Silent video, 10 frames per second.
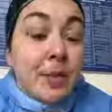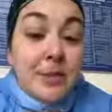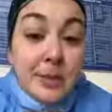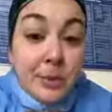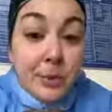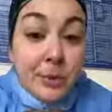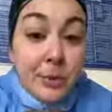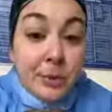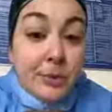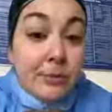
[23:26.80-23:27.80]
He's at a
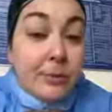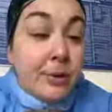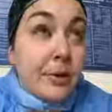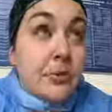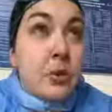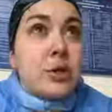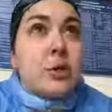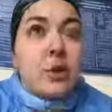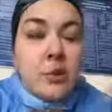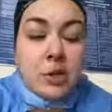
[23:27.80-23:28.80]
completely different hospital. I
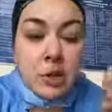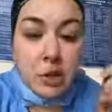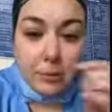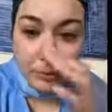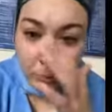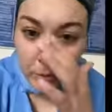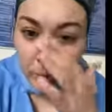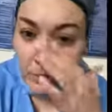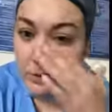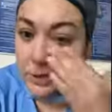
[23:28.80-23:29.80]
tried reaching out to him, but he
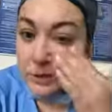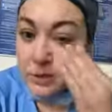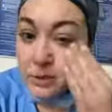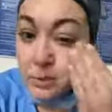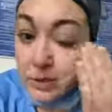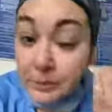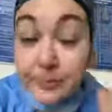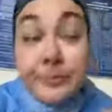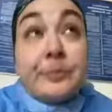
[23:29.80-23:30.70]
hasn't texted me.